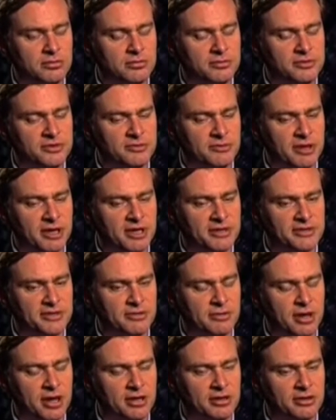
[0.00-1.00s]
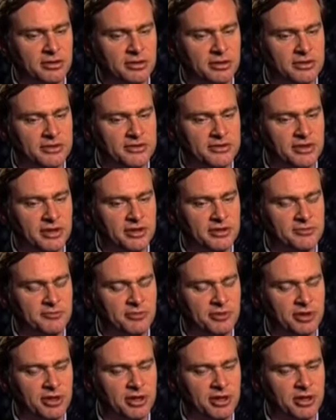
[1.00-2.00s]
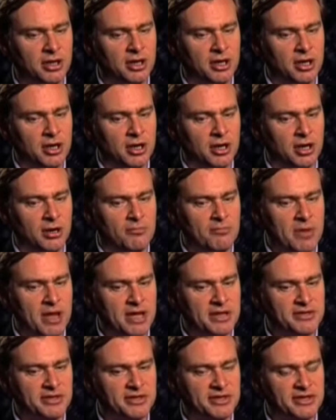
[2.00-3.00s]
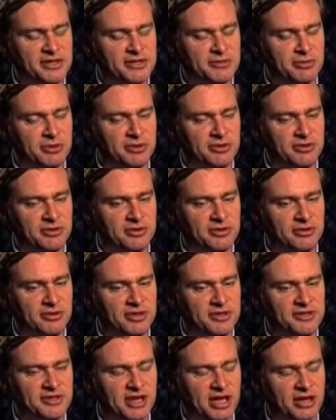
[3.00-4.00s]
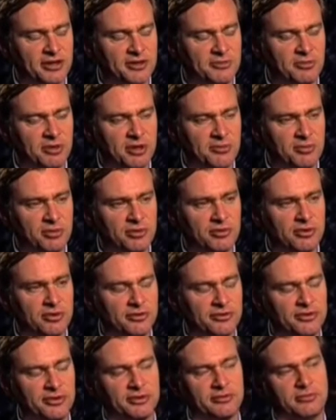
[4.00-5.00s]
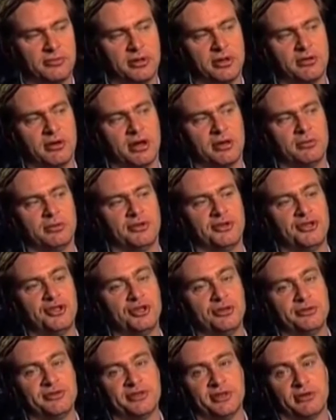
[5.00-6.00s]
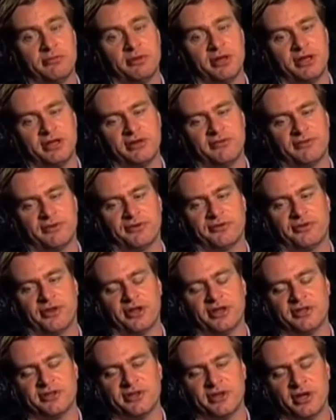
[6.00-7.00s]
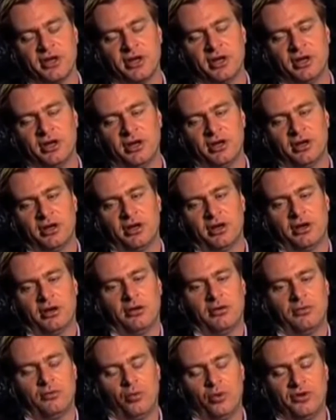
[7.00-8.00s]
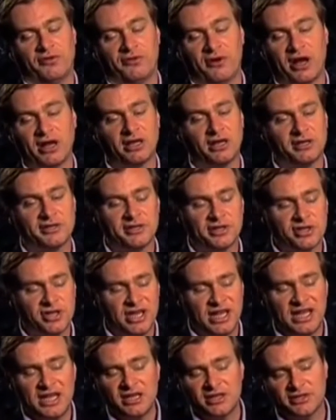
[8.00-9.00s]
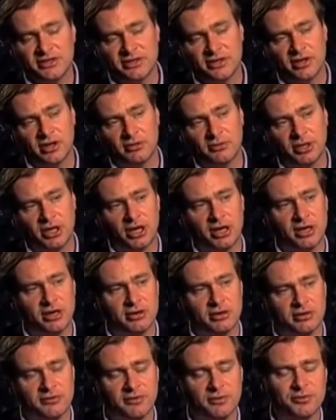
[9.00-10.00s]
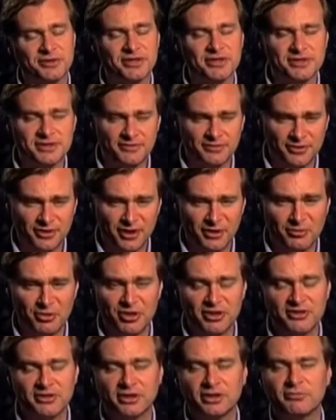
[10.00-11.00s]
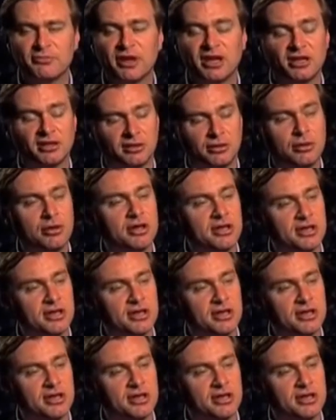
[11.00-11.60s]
to me as a director. It's pretty amazing testament to these talented people that we were able to do so many different things with, frankly, such ease. I mean, I don't know if it was easy for them, but they certainly made it look